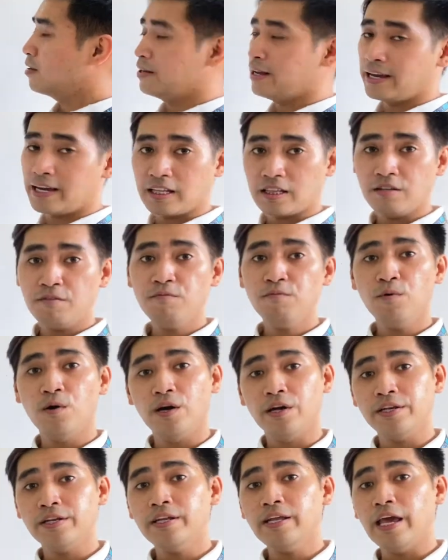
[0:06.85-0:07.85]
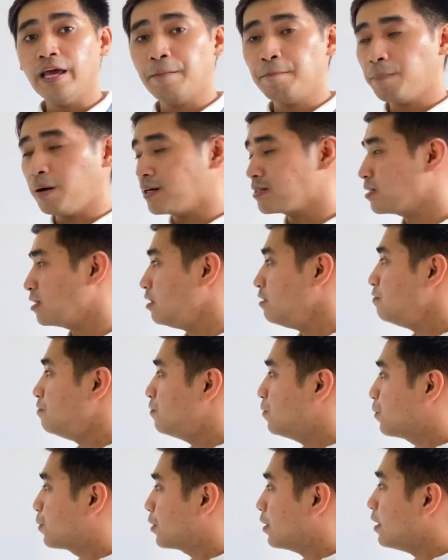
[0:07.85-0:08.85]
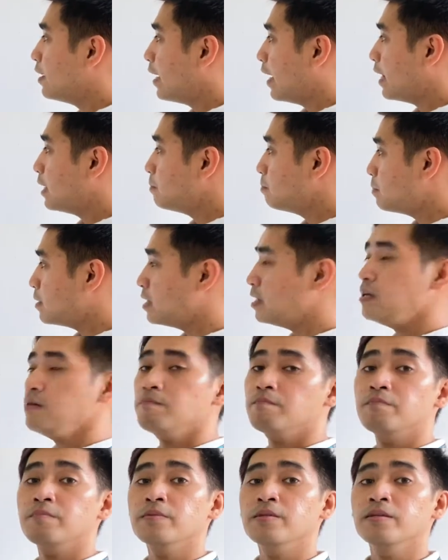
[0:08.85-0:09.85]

negative 1 and positive 4, and B